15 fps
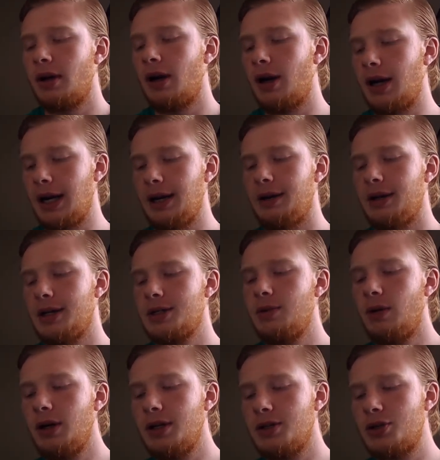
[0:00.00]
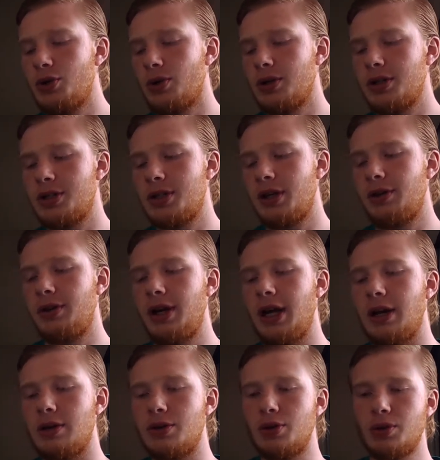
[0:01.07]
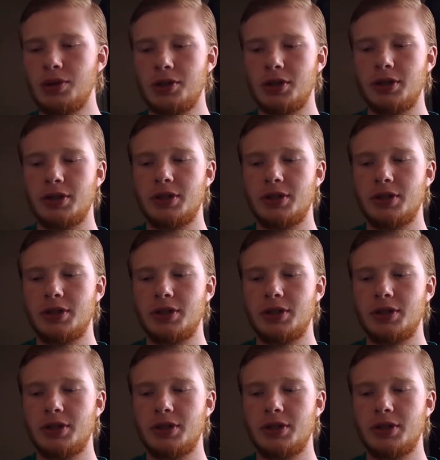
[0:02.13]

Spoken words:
All right, next one is Georgia Southern and Georgia.